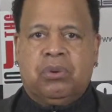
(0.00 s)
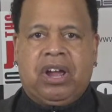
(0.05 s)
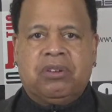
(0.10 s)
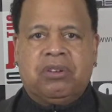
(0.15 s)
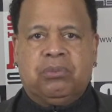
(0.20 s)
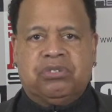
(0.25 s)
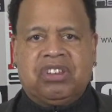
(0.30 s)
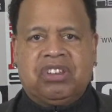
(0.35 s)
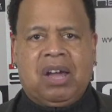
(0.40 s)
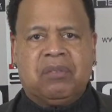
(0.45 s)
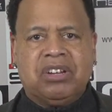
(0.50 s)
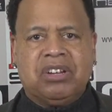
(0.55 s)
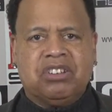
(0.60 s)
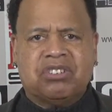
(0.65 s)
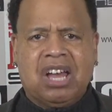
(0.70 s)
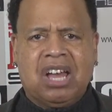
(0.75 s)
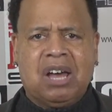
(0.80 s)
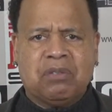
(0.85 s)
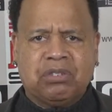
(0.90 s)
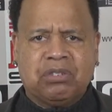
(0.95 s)
was having these
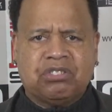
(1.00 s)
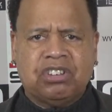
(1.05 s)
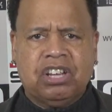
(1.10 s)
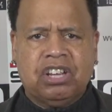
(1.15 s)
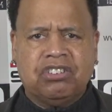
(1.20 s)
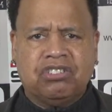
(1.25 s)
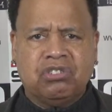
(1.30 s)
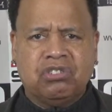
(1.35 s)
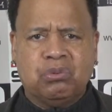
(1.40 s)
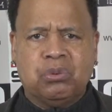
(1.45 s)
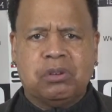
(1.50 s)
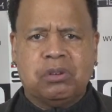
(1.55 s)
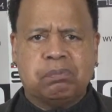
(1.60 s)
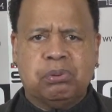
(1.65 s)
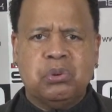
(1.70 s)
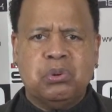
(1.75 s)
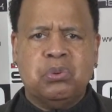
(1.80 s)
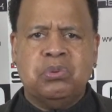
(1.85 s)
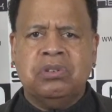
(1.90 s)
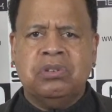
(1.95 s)
conversations with
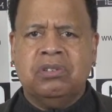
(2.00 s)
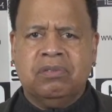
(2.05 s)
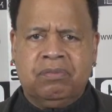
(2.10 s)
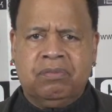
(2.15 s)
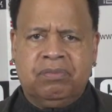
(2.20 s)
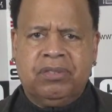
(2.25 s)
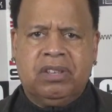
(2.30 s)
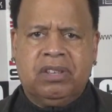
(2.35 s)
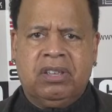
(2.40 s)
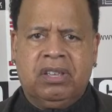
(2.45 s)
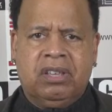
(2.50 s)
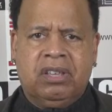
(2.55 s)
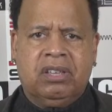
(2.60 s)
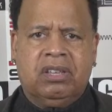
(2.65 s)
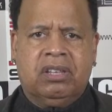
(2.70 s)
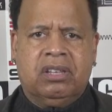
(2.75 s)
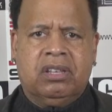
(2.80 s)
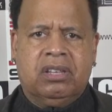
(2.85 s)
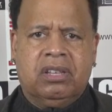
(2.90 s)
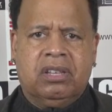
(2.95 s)
Putin,
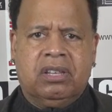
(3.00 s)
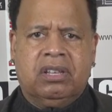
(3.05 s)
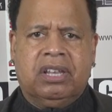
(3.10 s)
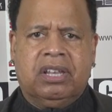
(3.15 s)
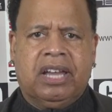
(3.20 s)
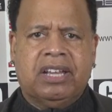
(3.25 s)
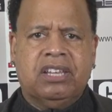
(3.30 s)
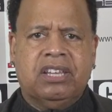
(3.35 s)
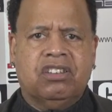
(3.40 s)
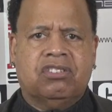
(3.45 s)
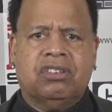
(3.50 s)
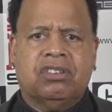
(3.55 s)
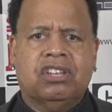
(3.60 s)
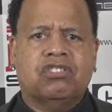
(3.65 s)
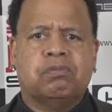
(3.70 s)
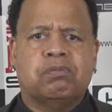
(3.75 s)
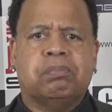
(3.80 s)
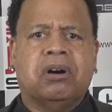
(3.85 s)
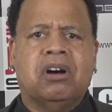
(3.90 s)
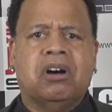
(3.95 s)
like
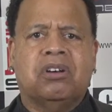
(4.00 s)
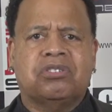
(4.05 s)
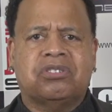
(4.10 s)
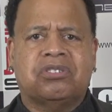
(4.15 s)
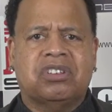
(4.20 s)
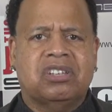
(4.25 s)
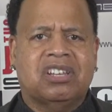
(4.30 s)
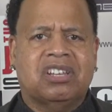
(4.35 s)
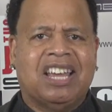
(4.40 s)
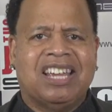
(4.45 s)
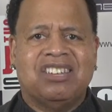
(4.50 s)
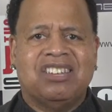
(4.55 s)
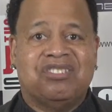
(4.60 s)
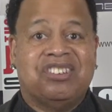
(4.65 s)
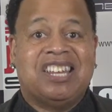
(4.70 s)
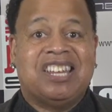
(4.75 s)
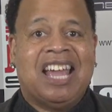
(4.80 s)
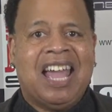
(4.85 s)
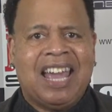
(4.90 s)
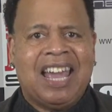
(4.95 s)
his boss, like his
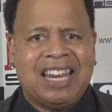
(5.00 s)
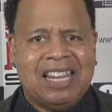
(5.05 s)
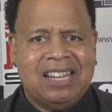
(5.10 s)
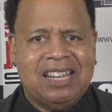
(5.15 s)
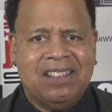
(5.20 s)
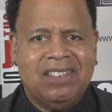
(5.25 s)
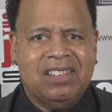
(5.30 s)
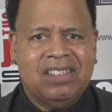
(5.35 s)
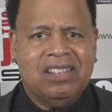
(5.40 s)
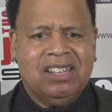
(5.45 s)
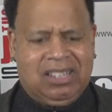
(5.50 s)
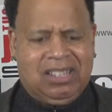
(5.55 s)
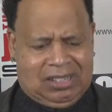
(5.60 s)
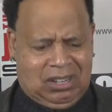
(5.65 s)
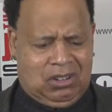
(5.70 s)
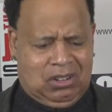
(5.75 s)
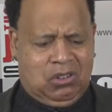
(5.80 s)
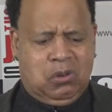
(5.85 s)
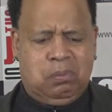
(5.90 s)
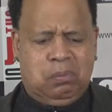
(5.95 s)
daddy,
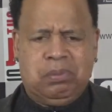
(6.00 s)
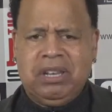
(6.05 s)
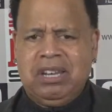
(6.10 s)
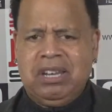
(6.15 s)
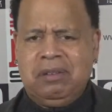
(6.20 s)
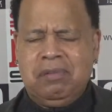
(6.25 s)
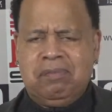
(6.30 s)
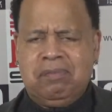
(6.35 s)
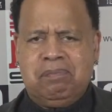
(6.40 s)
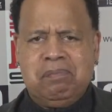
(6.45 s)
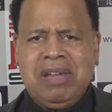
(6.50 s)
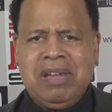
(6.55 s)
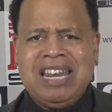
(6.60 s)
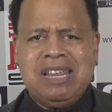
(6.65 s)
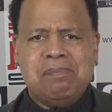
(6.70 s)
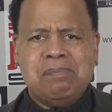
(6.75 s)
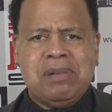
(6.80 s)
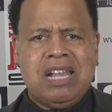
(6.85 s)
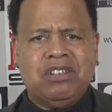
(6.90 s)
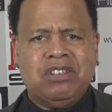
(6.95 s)
little bitty
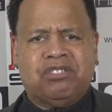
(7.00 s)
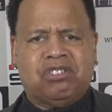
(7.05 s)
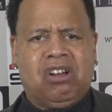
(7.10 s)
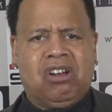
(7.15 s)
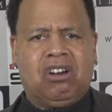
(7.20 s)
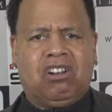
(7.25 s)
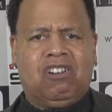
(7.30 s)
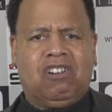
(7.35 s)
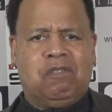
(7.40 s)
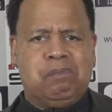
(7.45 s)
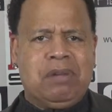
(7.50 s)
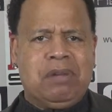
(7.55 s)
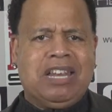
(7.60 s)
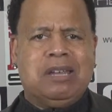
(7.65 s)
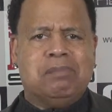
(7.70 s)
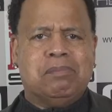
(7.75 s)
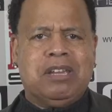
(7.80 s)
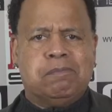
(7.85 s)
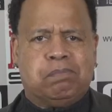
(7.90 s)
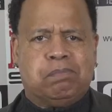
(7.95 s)
mini-me soft,
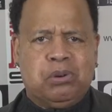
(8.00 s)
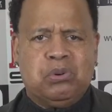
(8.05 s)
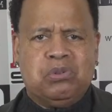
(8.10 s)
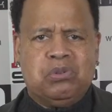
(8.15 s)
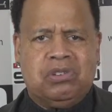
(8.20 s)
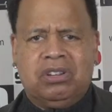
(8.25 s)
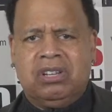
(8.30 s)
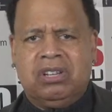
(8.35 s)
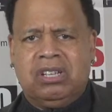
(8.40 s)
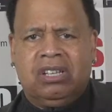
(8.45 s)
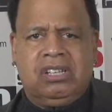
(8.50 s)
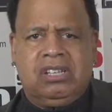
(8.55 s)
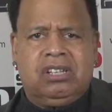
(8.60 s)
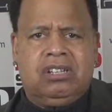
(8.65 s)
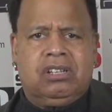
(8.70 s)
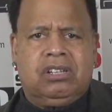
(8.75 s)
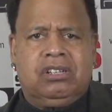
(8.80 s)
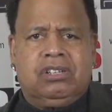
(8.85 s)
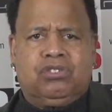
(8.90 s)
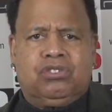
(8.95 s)
mini-me Putin.
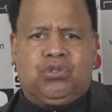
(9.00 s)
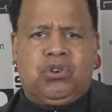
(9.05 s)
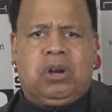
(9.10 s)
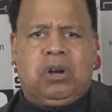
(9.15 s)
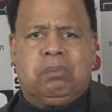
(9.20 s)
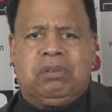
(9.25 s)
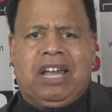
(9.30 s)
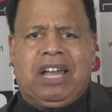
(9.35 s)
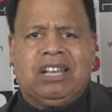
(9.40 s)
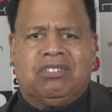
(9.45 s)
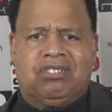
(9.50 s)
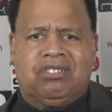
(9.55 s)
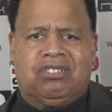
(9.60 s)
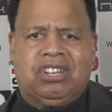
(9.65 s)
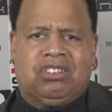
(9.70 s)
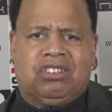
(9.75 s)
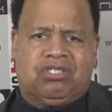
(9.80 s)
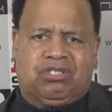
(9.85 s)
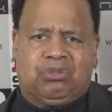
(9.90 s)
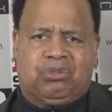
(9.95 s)
Trump like
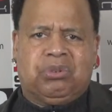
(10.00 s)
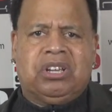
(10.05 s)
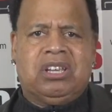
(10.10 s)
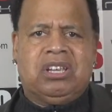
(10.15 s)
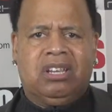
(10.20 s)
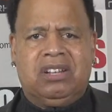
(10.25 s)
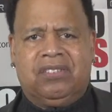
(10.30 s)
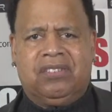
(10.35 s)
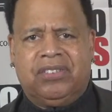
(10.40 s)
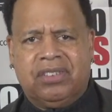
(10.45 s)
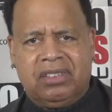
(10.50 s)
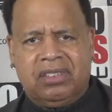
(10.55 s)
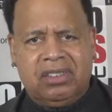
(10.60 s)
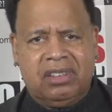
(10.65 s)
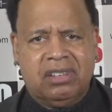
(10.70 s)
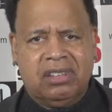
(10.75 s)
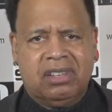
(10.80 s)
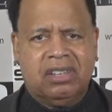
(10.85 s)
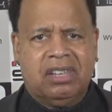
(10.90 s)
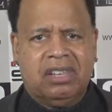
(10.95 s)
6'3",
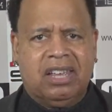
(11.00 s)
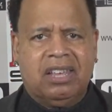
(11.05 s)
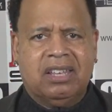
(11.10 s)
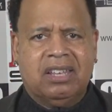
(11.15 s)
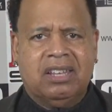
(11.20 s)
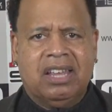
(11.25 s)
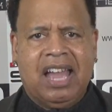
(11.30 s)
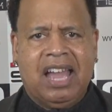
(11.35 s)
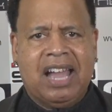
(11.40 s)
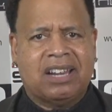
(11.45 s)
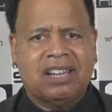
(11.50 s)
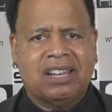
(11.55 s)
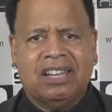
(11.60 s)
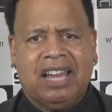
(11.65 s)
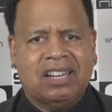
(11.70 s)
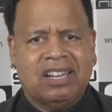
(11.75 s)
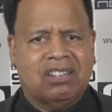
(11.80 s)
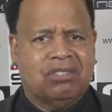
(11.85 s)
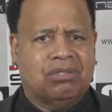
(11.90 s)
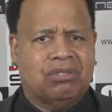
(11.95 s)
acting
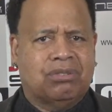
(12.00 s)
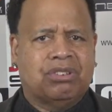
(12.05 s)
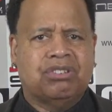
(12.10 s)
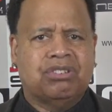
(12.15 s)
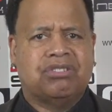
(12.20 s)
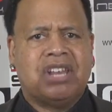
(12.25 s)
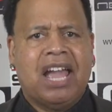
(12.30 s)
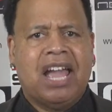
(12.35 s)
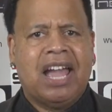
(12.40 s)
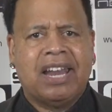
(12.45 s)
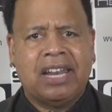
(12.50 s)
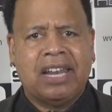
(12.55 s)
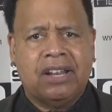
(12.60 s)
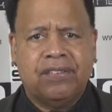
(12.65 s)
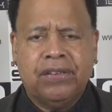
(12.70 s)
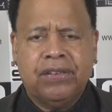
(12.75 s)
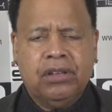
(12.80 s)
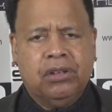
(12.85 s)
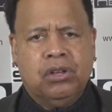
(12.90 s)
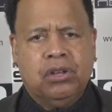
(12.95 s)
like this is his daddy.
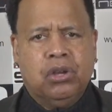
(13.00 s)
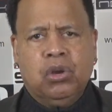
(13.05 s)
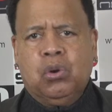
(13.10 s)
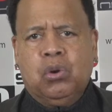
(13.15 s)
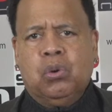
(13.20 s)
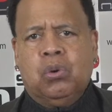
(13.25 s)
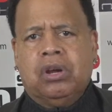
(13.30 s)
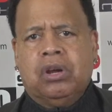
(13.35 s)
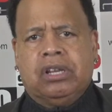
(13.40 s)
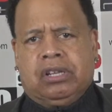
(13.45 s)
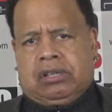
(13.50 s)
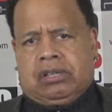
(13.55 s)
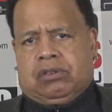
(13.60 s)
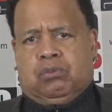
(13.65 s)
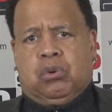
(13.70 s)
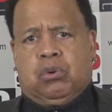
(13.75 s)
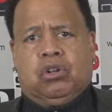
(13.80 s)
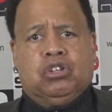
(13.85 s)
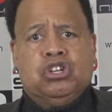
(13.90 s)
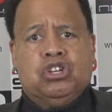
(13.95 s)

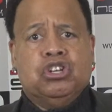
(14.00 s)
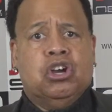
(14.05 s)
Well,